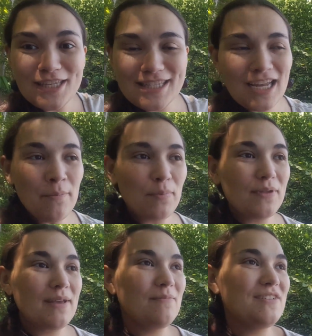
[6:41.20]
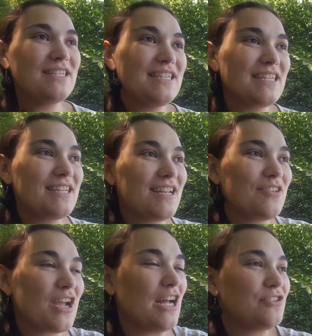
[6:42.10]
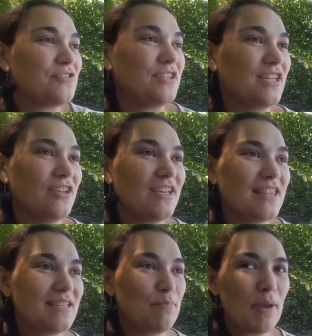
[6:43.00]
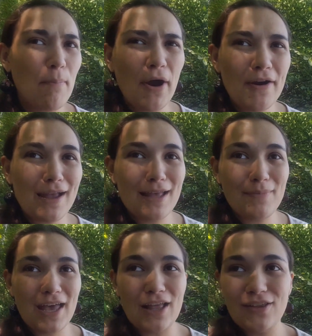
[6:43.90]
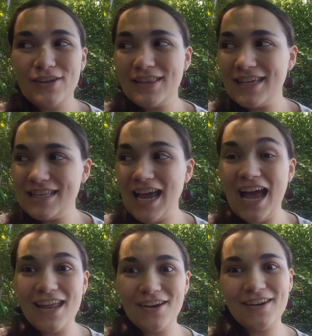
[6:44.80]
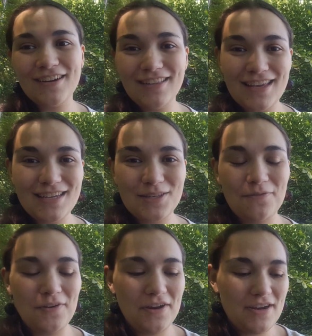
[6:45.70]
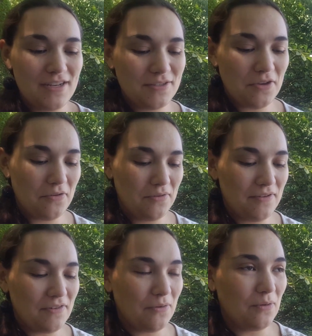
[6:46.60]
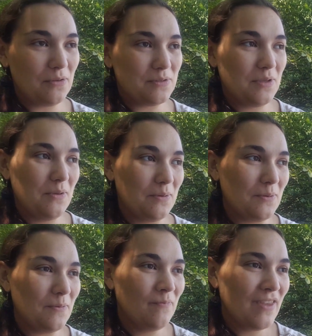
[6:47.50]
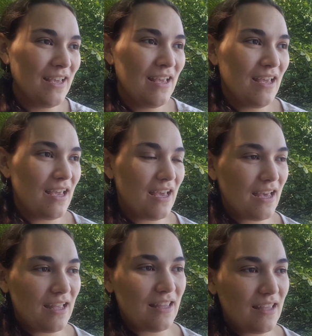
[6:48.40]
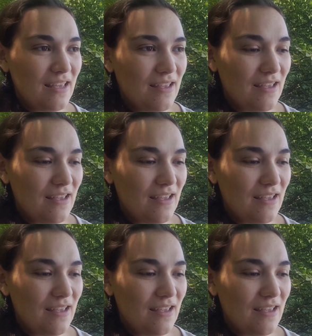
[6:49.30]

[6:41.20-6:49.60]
temple I'm visiting in another country, look at this big park I'm at, look at the entire like safari zone of the whole zoo, and